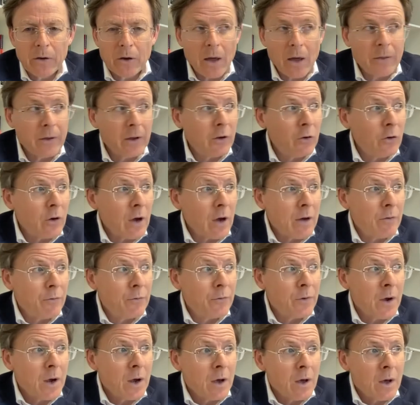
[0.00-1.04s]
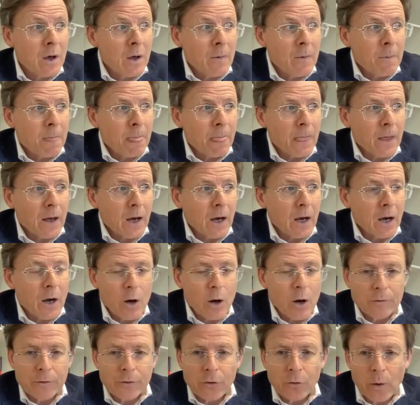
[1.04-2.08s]
I think you have
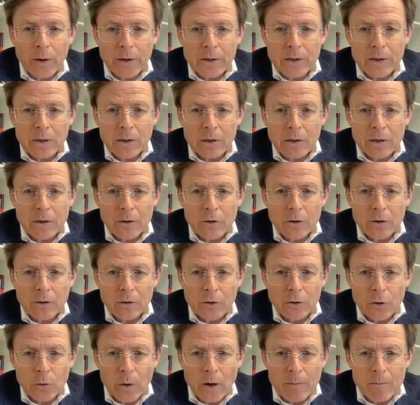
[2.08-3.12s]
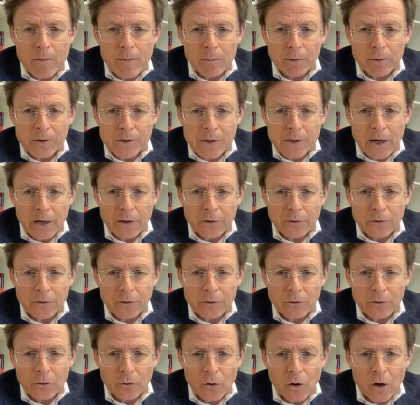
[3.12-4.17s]
over 20 UN member states that
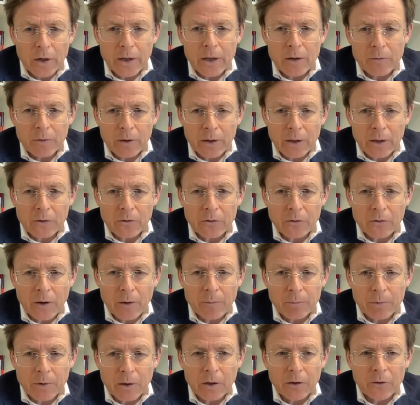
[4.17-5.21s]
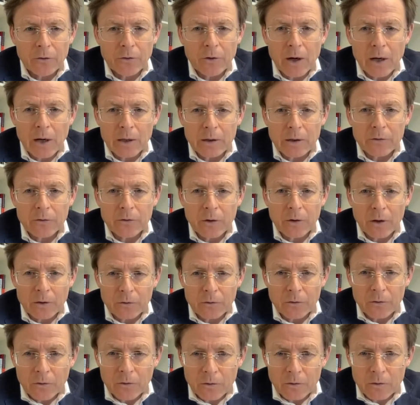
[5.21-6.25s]
do not even accept that Israel
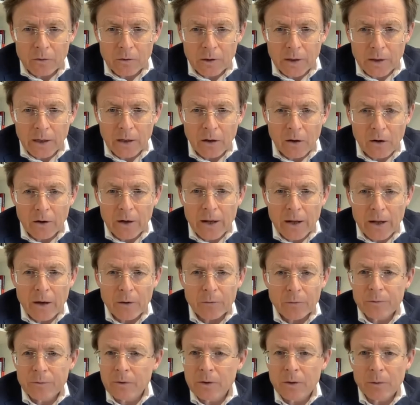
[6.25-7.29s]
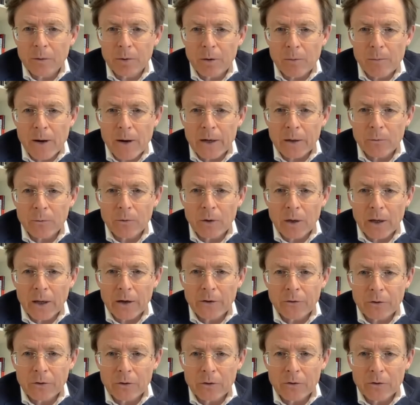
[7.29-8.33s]
exists, let alone have diplomatic
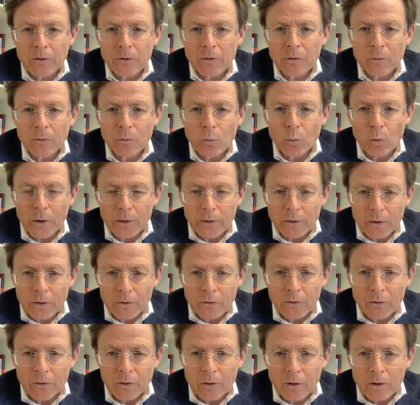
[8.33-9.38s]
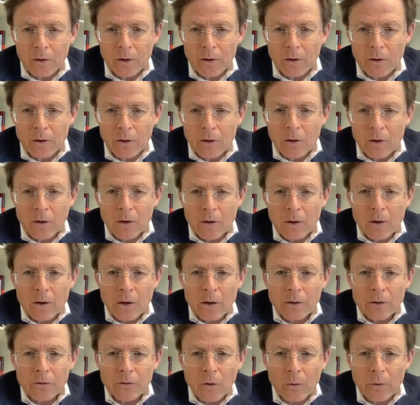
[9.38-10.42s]
relations with it.
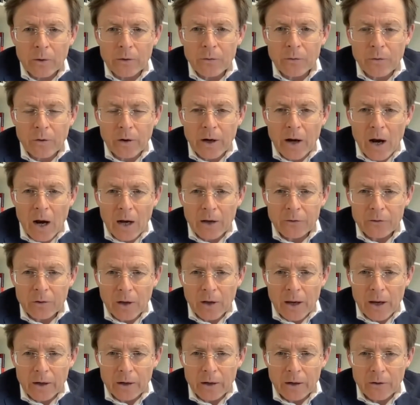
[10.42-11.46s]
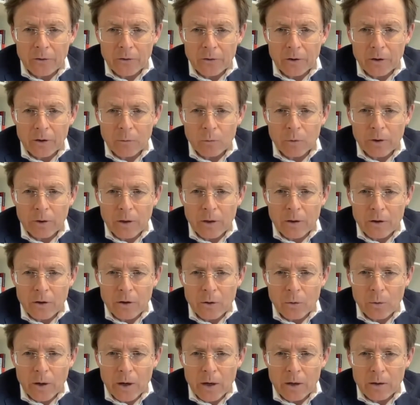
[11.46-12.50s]
So it's very isolated, isn't it, within the
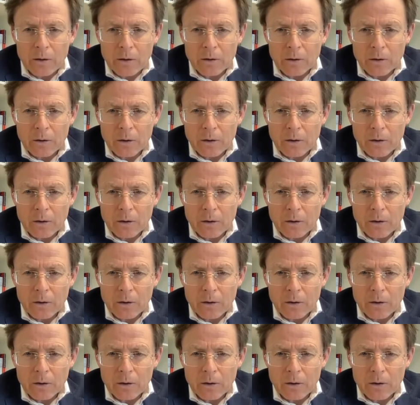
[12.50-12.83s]
UN